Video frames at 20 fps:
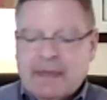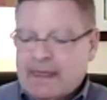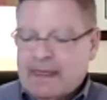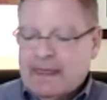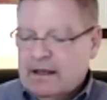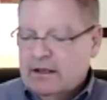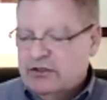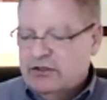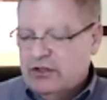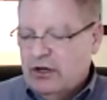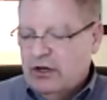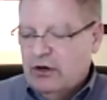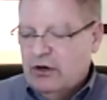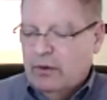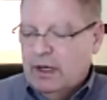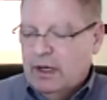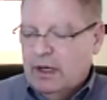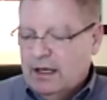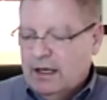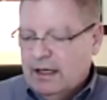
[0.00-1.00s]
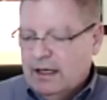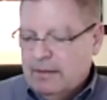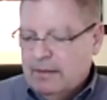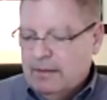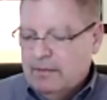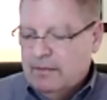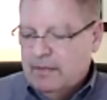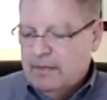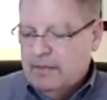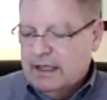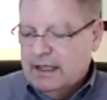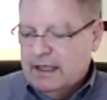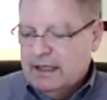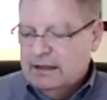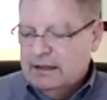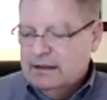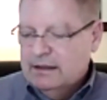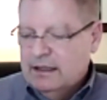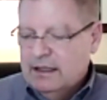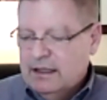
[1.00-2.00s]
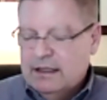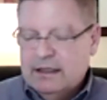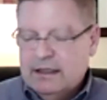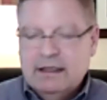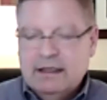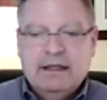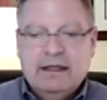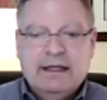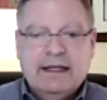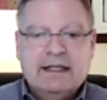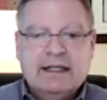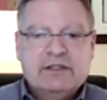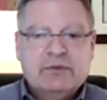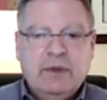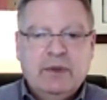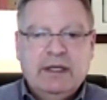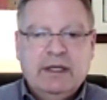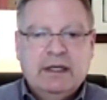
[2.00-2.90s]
So again, next week,